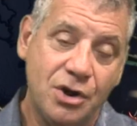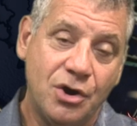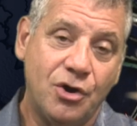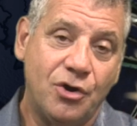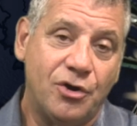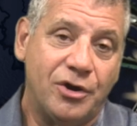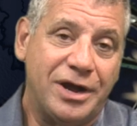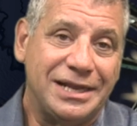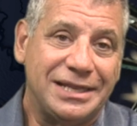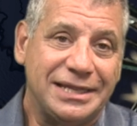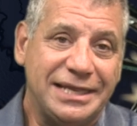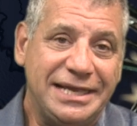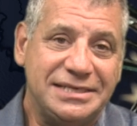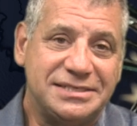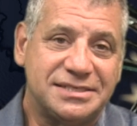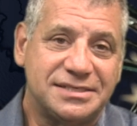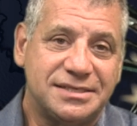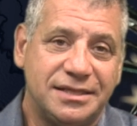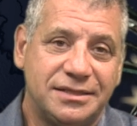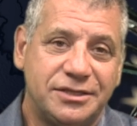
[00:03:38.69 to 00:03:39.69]
or at
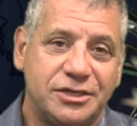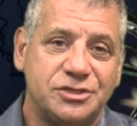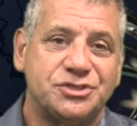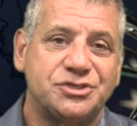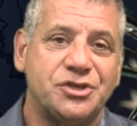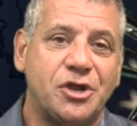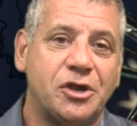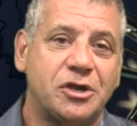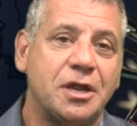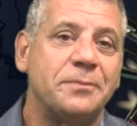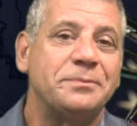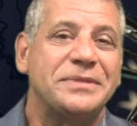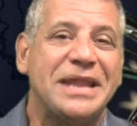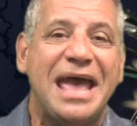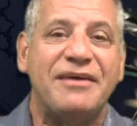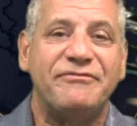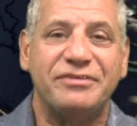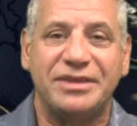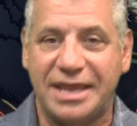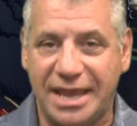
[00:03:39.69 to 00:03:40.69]
least they're
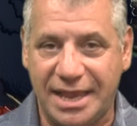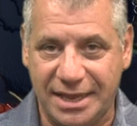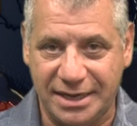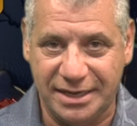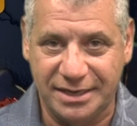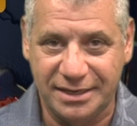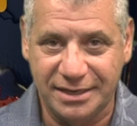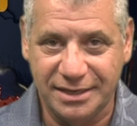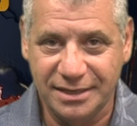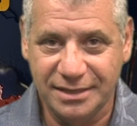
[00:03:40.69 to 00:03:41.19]
circumnavigated.